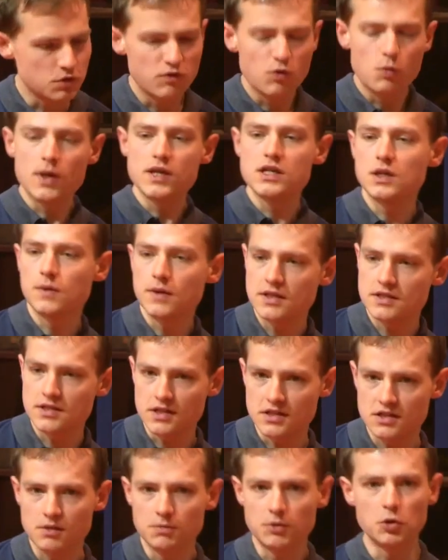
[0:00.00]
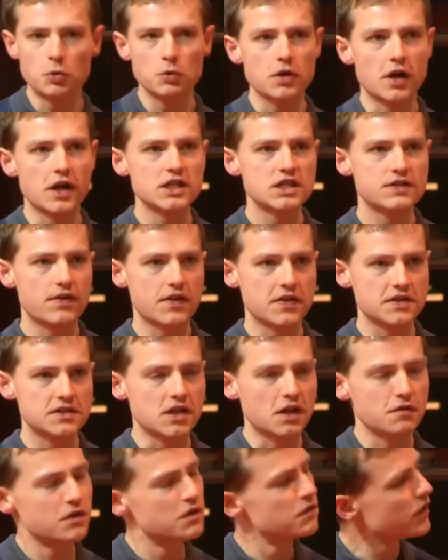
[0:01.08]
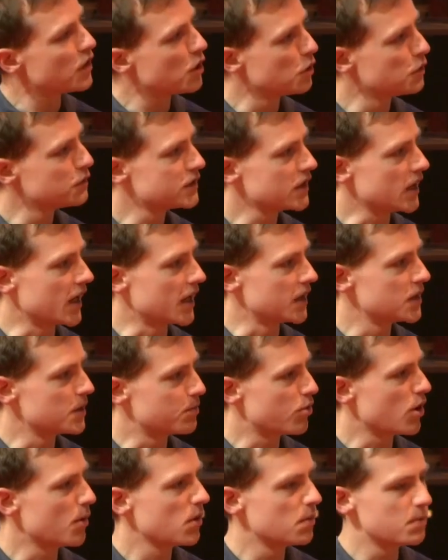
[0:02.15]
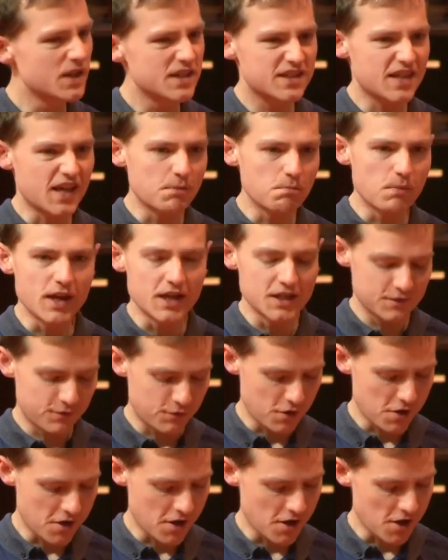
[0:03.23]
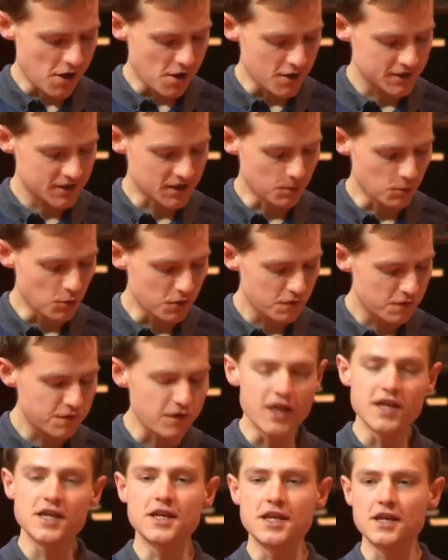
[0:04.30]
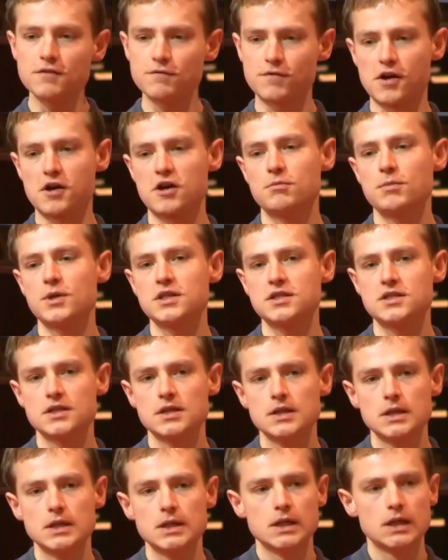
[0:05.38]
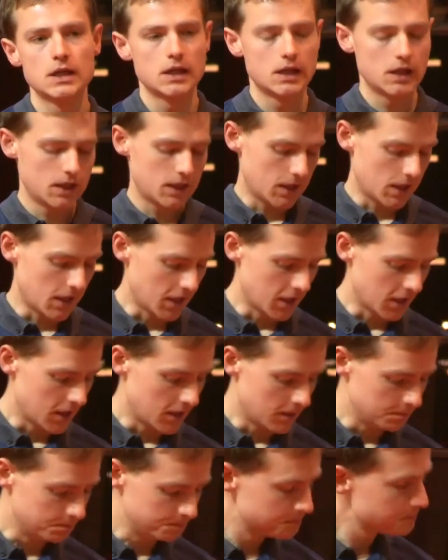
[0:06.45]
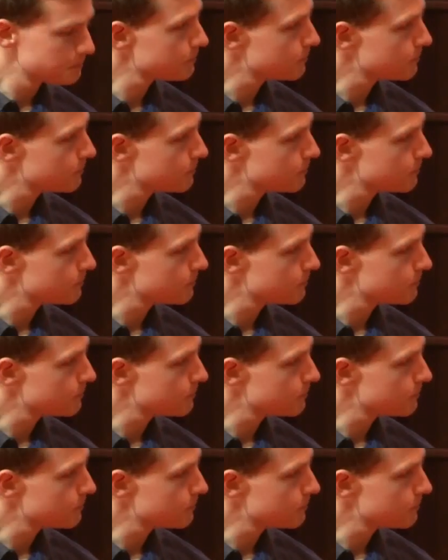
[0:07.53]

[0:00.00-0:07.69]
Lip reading: sort of a windowing system and all kinds of other stuff involved. And the problem is that makes for a somewhat flaky environment. For